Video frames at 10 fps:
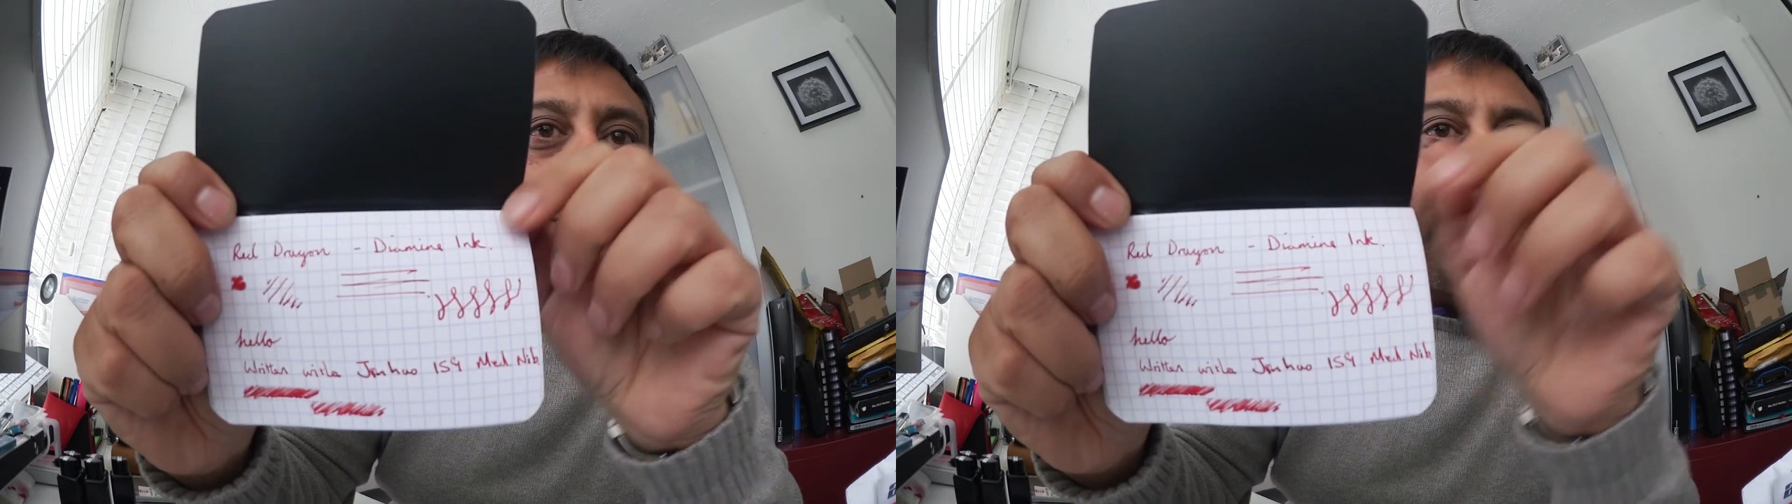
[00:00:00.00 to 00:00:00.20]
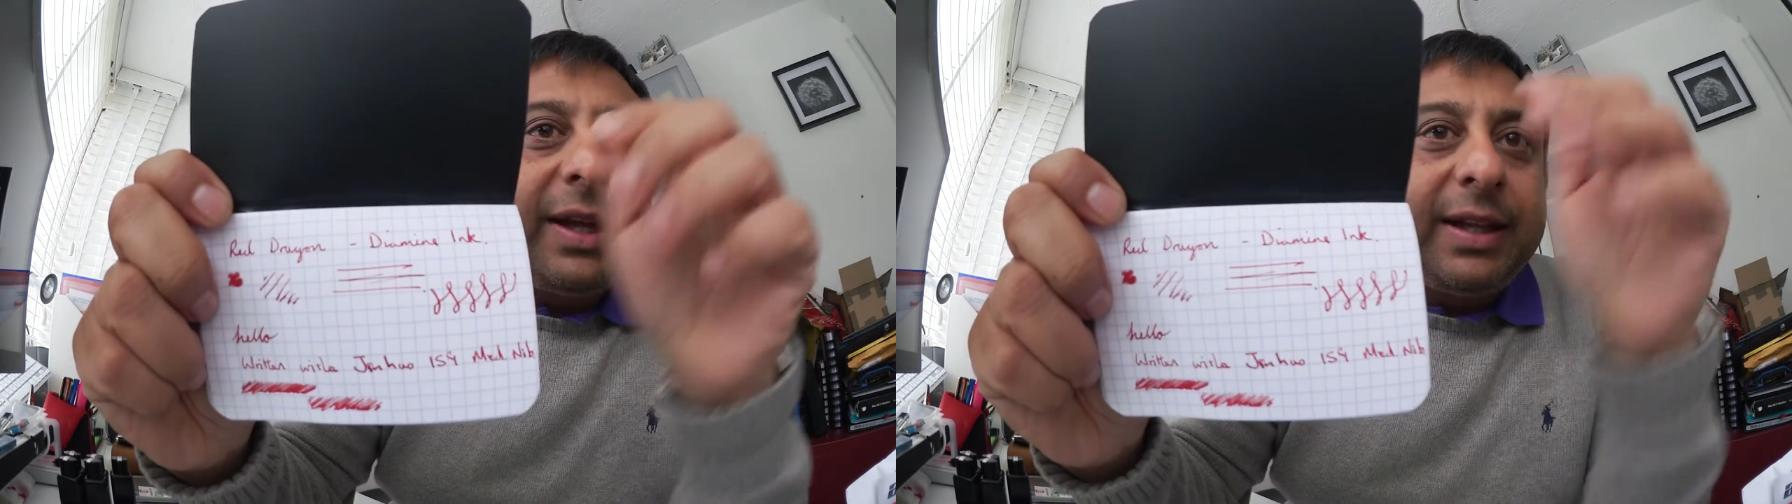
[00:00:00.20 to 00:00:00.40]

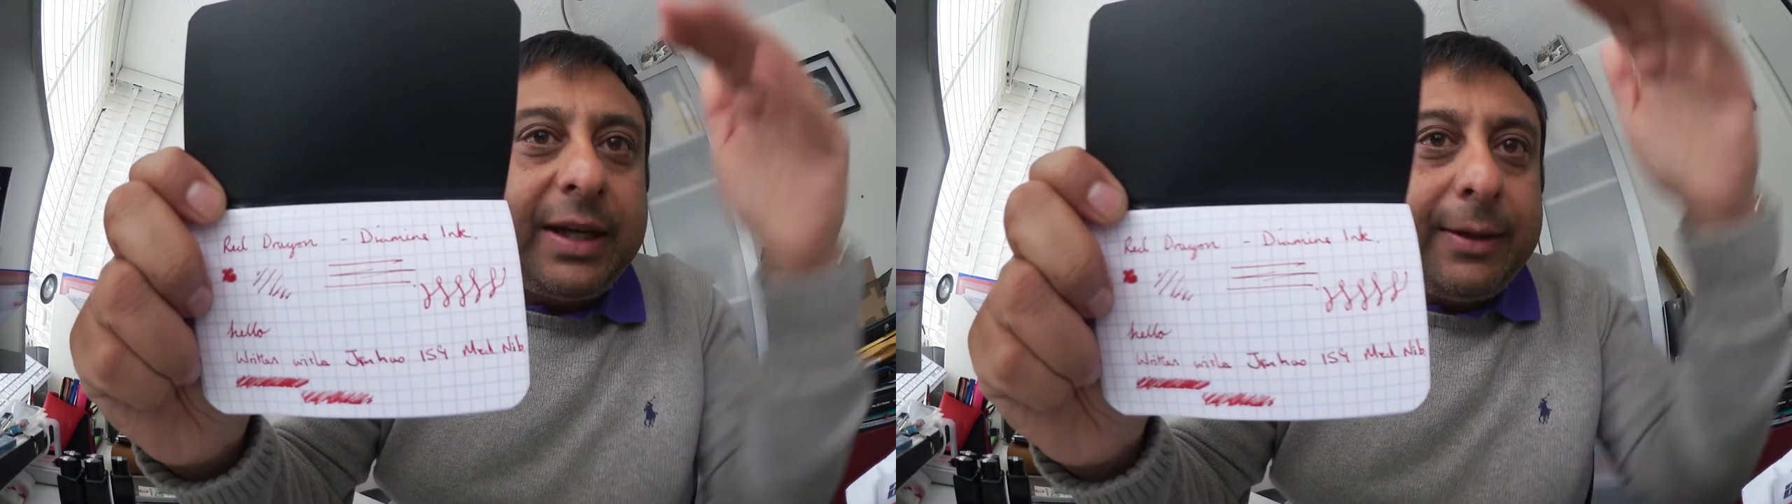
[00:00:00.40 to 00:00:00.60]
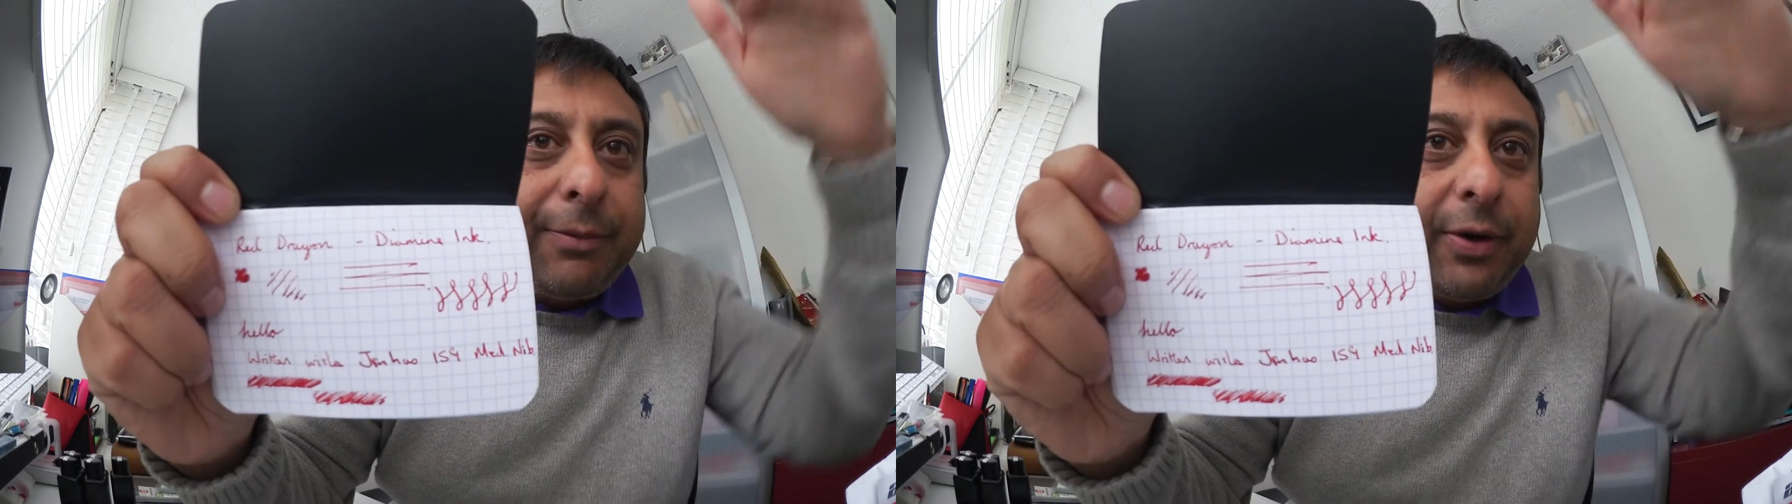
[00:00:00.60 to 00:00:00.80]
pick
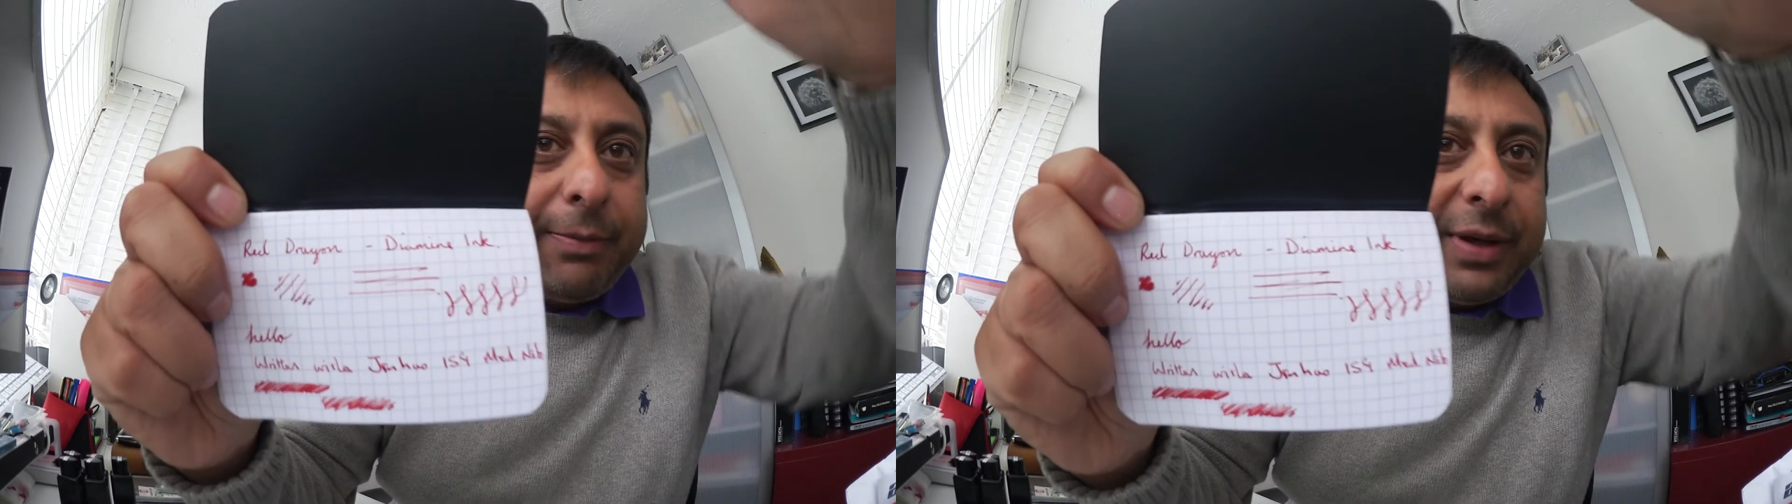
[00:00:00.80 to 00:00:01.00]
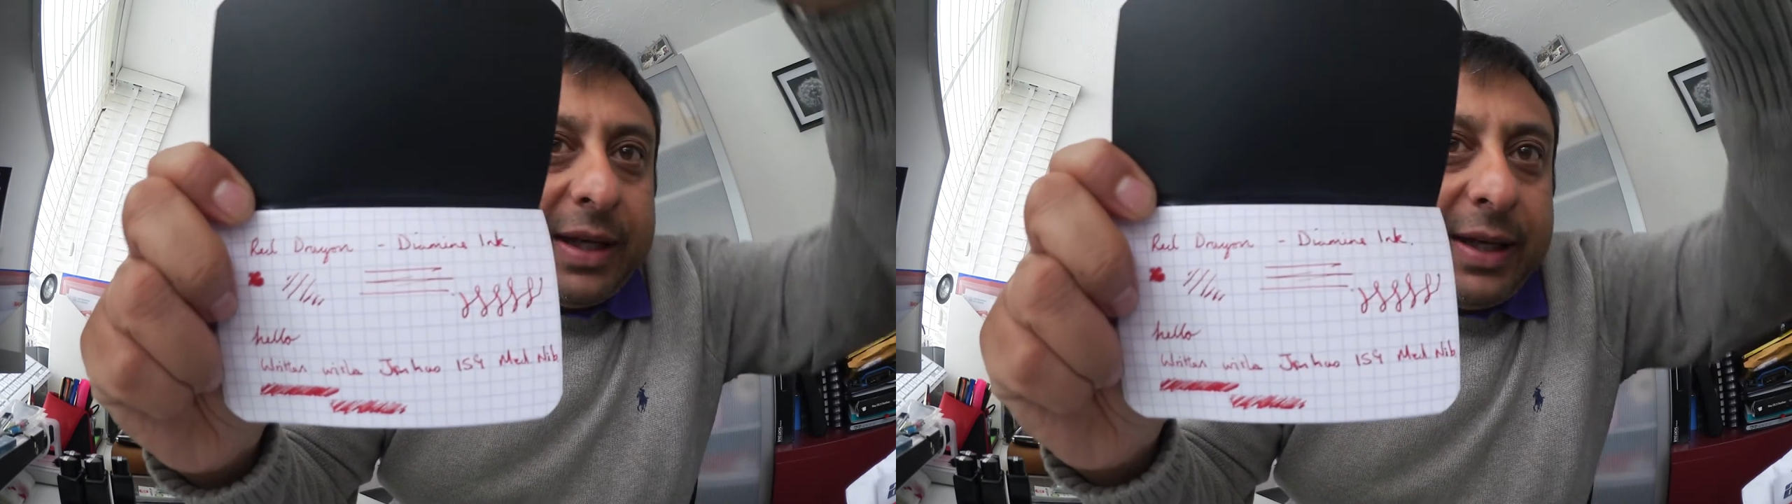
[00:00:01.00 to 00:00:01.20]
that up
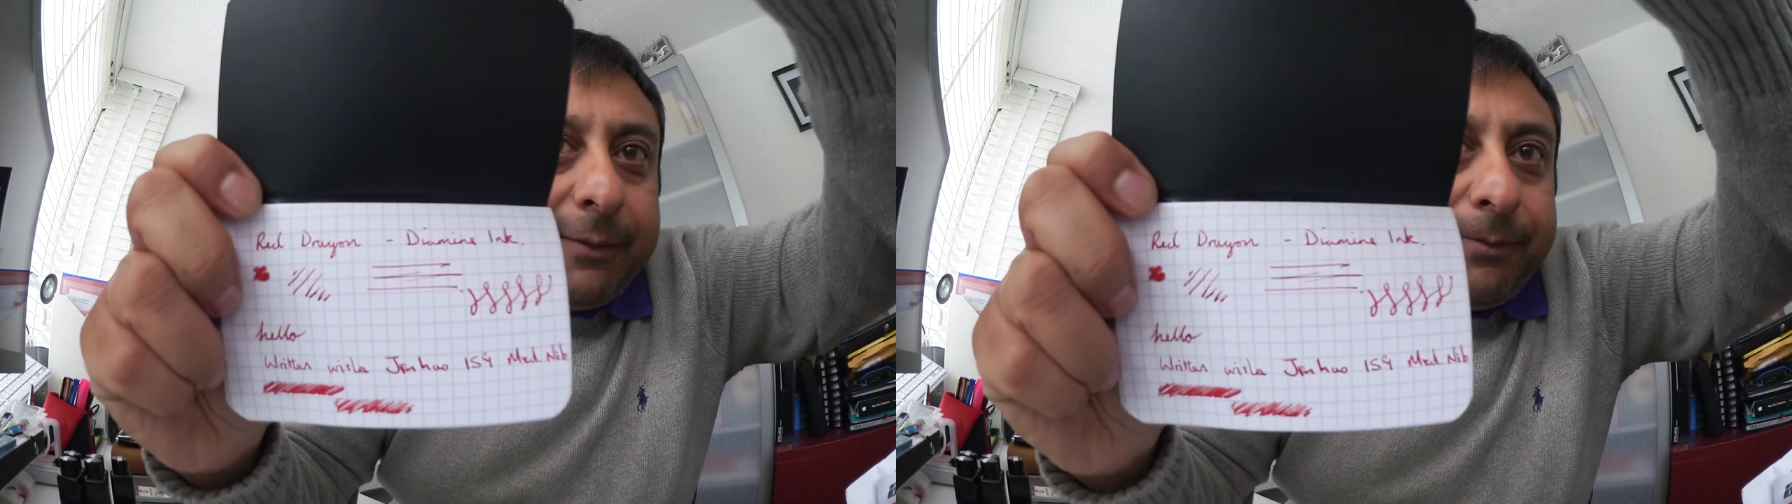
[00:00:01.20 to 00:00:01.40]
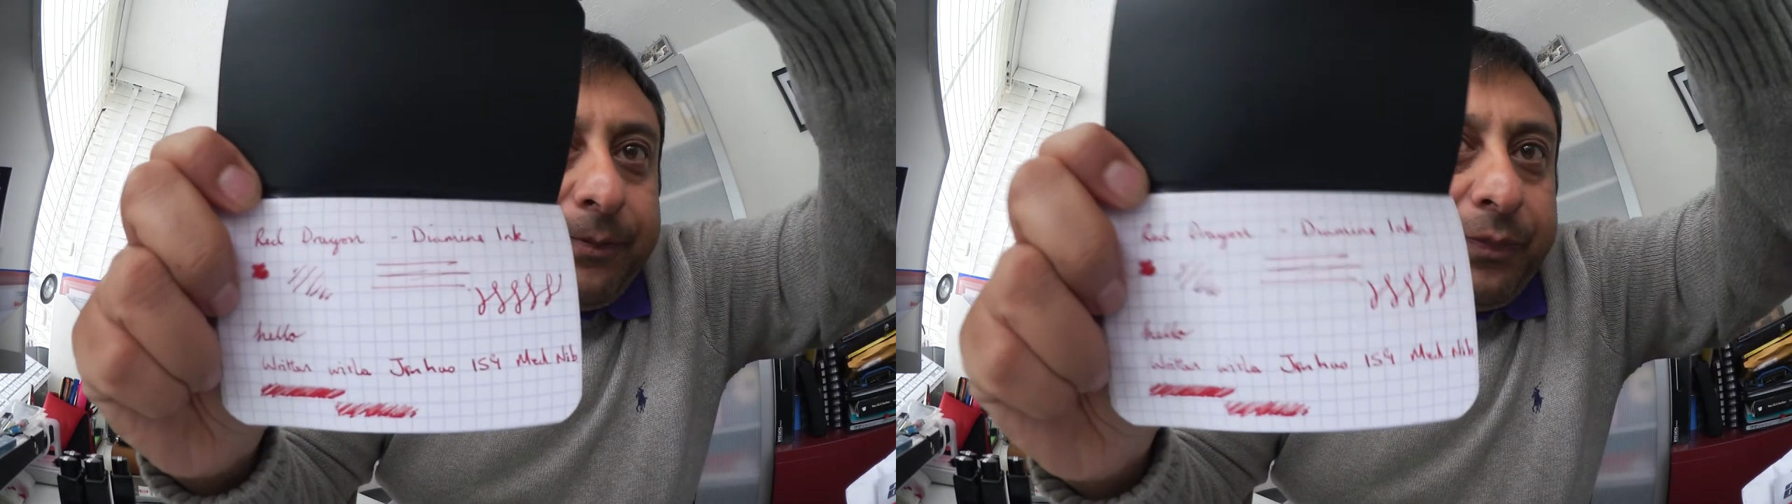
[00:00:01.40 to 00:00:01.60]
properly,